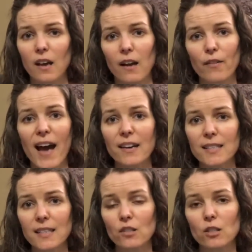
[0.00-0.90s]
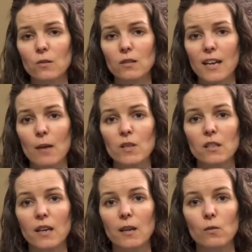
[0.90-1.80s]
of how to sell shoes on
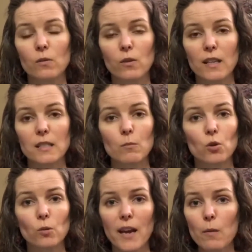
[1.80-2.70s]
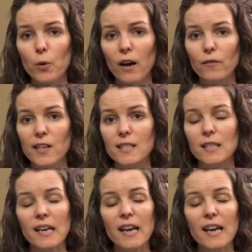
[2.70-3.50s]
Amazon and get some great profits